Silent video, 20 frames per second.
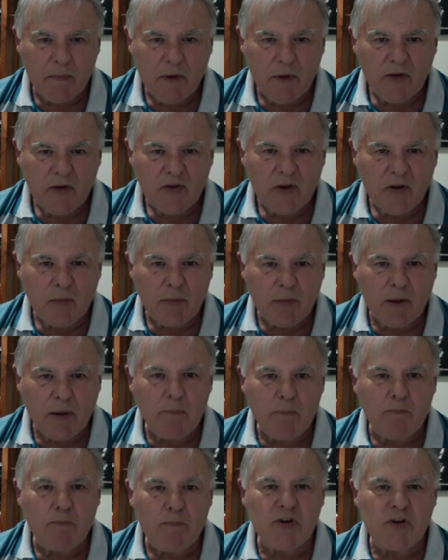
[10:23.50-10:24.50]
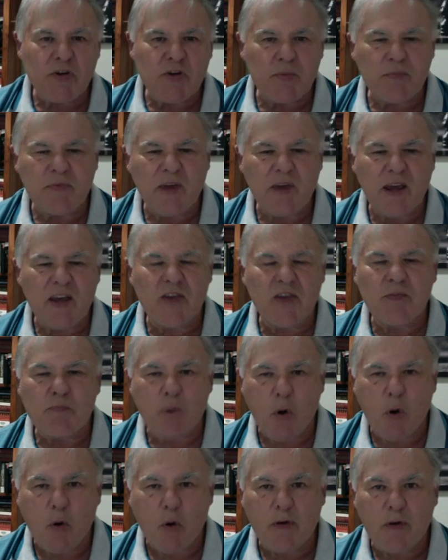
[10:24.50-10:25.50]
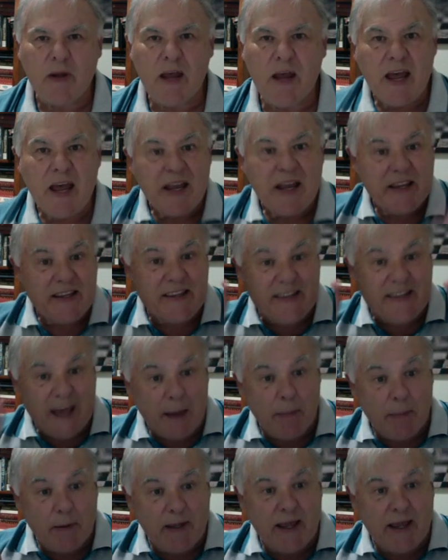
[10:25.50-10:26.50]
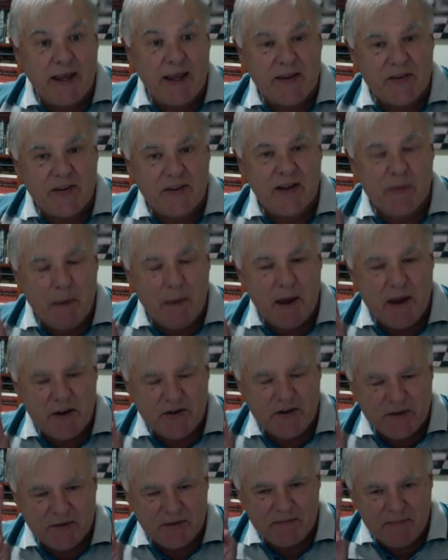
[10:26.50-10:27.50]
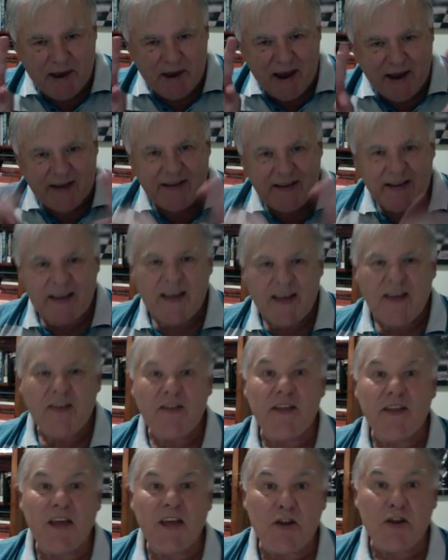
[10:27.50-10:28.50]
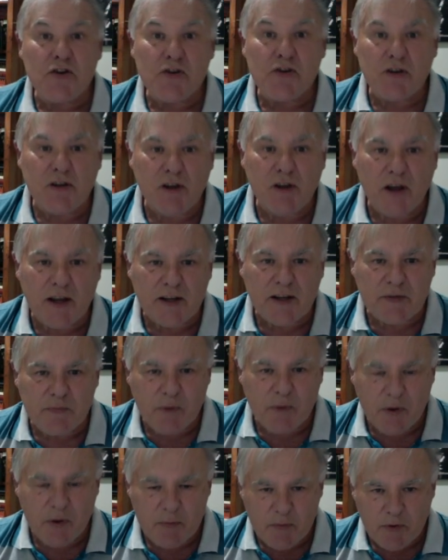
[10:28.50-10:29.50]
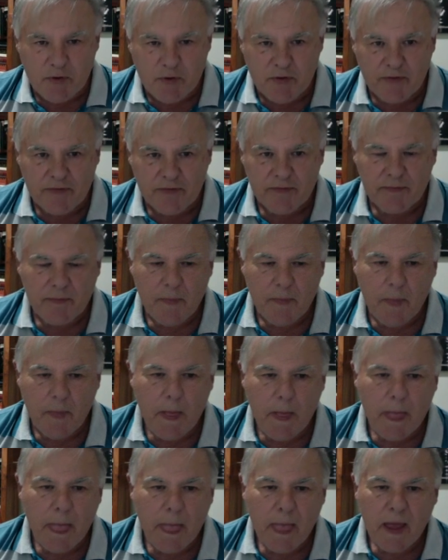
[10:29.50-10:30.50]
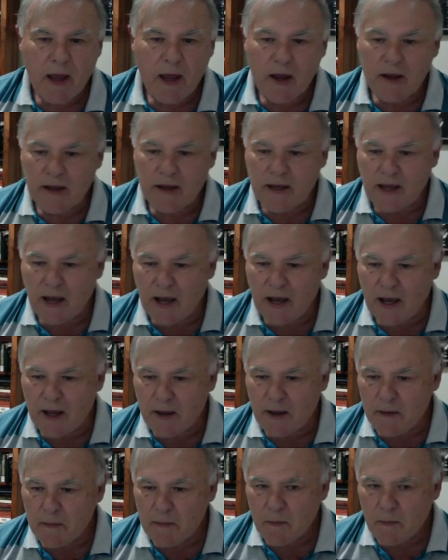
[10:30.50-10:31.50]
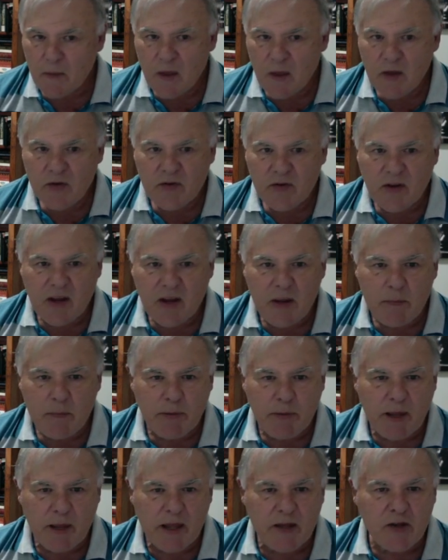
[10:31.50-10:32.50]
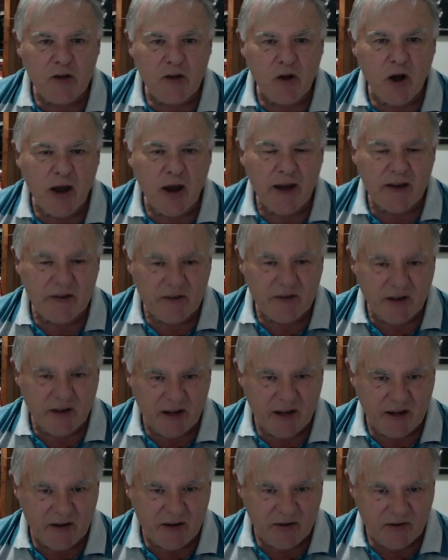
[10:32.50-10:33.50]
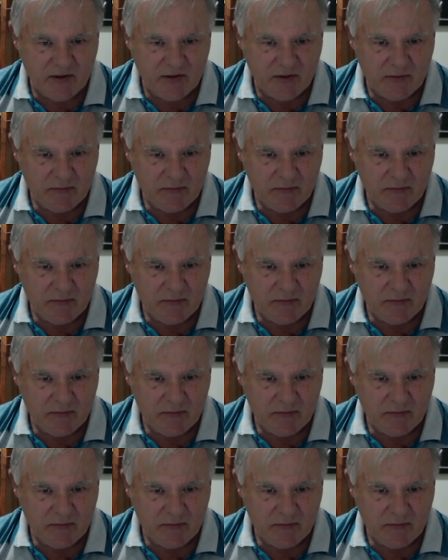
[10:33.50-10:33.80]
So I played bishop takes pawn, double exclamation mark. The engine liked my move. Okay. So he played knight takes,